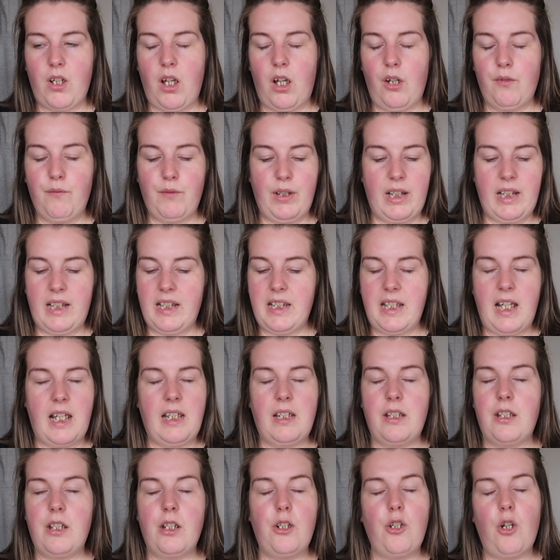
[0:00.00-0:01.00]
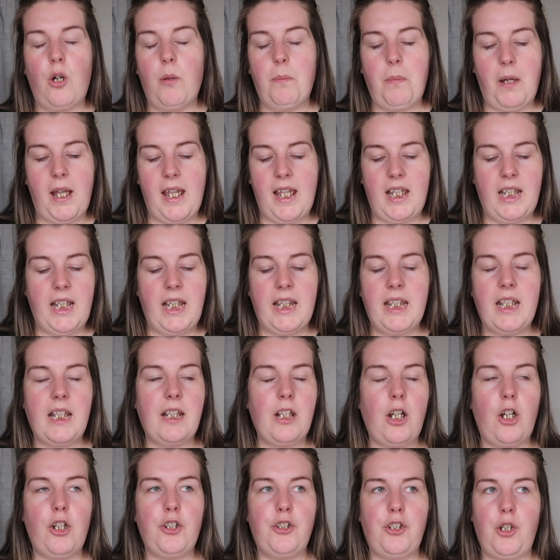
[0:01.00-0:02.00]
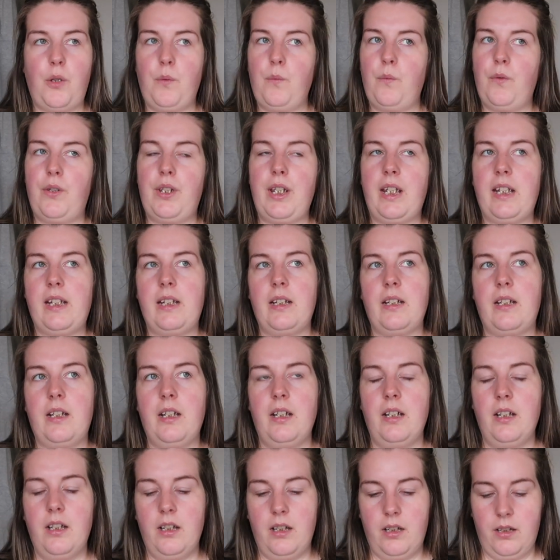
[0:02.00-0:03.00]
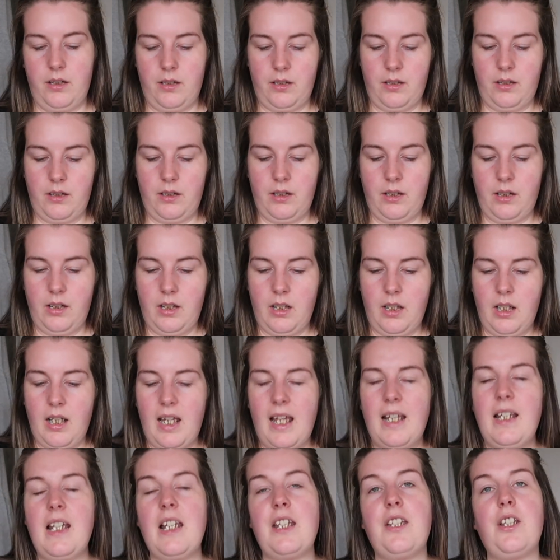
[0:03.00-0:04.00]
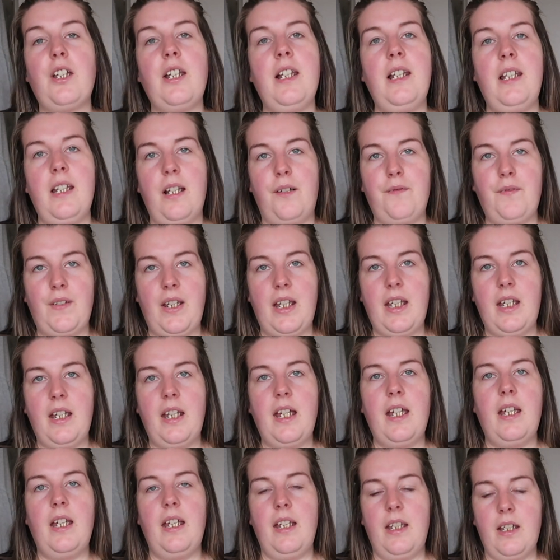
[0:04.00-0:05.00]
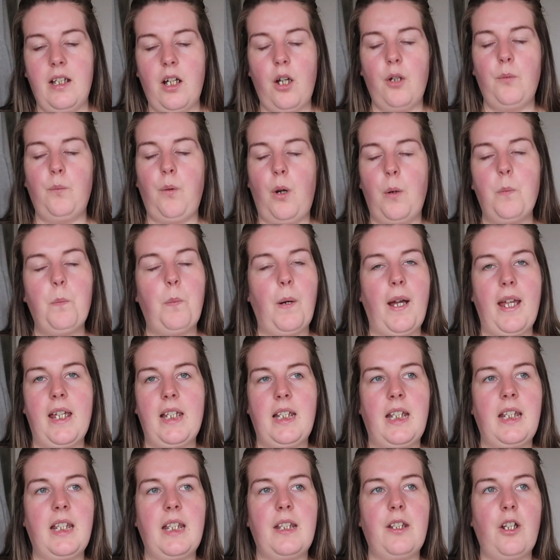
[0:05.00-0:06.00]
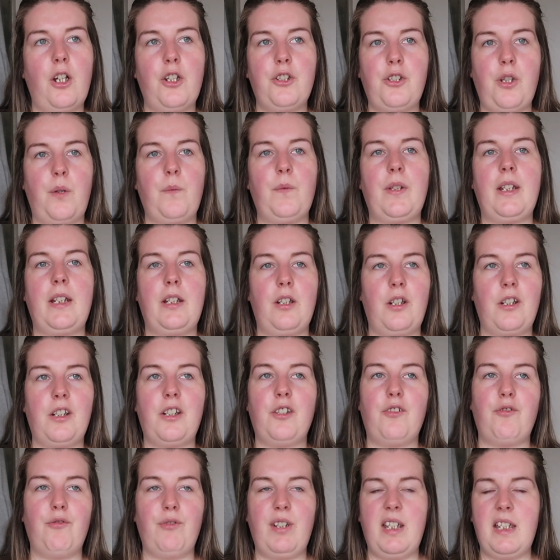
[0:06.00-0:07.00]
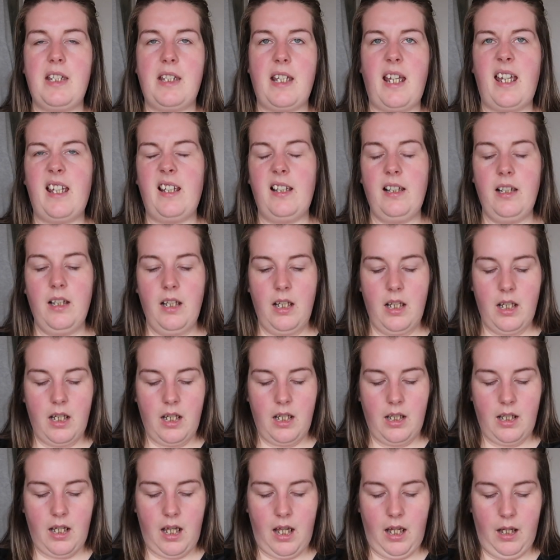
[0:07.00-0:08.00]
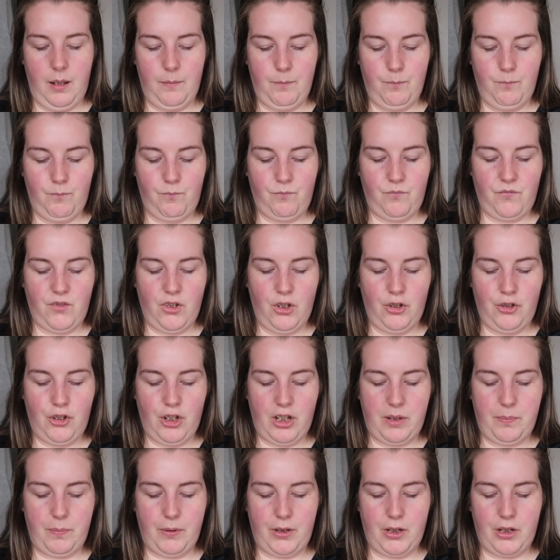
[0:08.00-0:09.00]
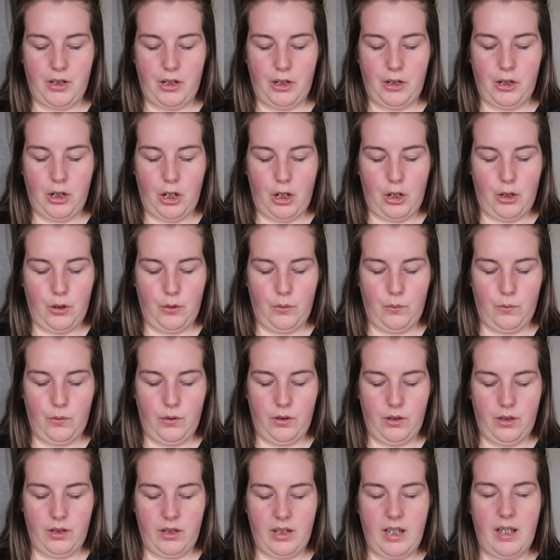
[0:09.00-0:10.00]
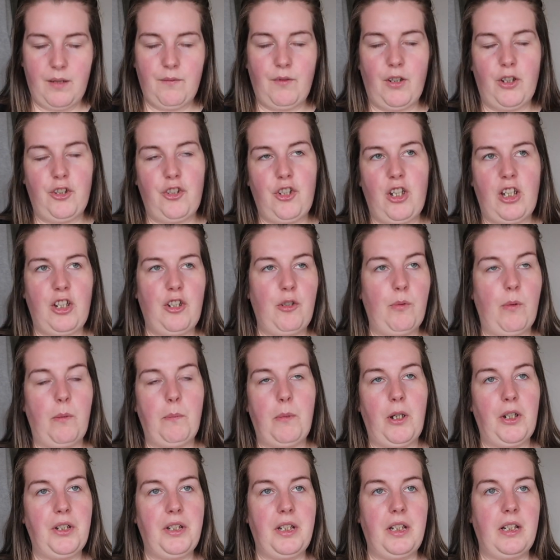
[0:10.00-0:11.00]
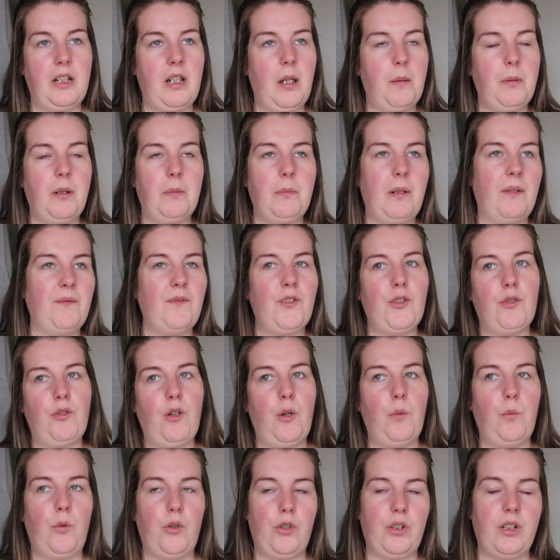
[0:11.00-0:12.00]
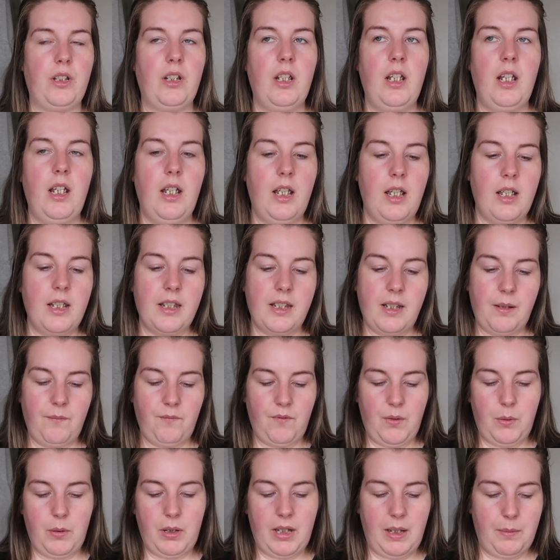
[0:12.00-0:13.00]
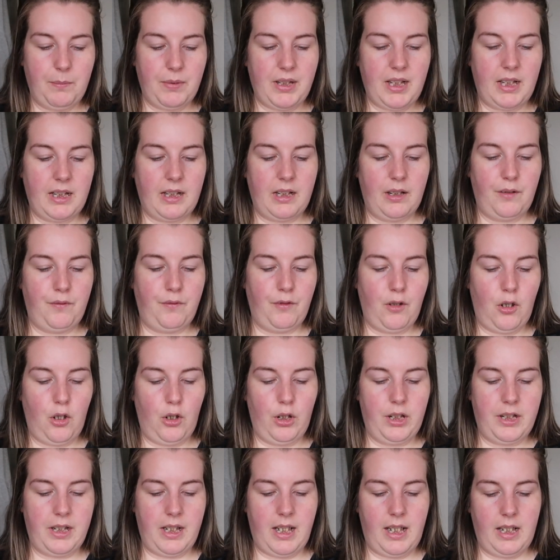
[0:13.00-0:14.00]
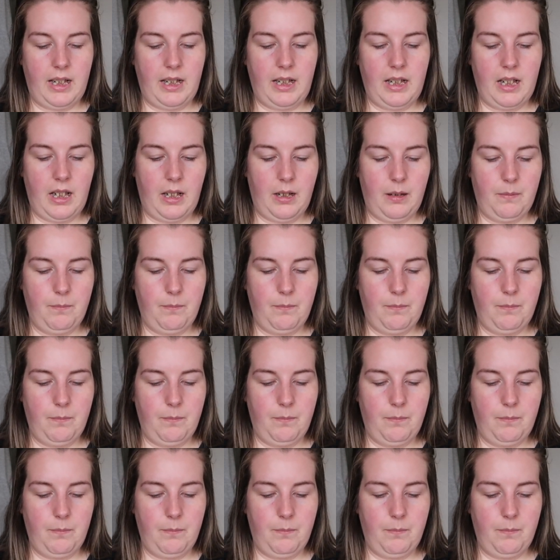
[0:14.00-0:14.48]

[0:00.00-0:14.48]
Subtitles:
I really tend to not buy anything that I don't think, unless I love it, I won't buy anything that I don't think I could resell. Just because I know that if I change my mind in a couple of months, or I want something in particular for a holiday,